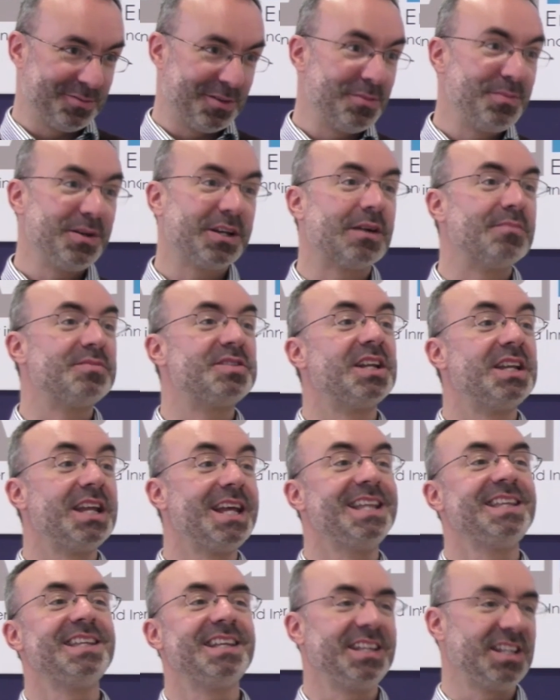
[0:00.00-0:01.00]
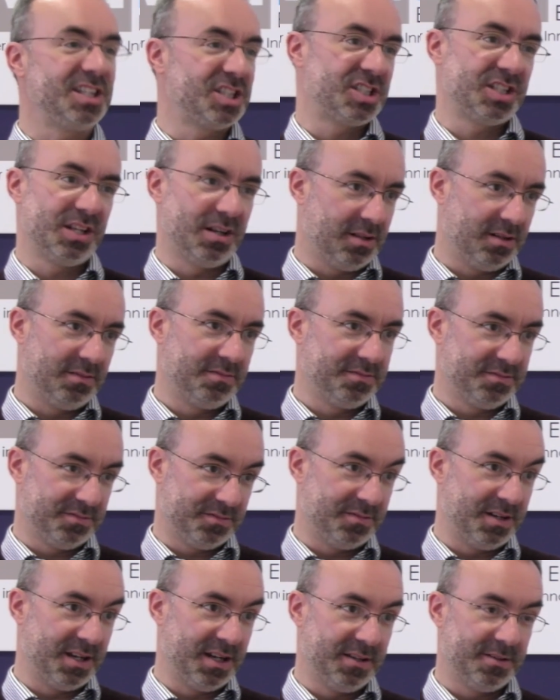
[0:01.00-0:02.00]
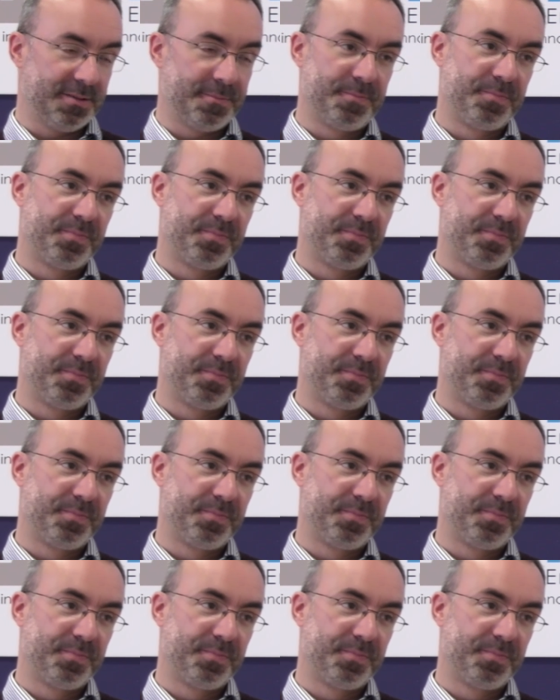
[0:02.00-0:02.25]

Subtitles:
where it becomes an end in itself, right?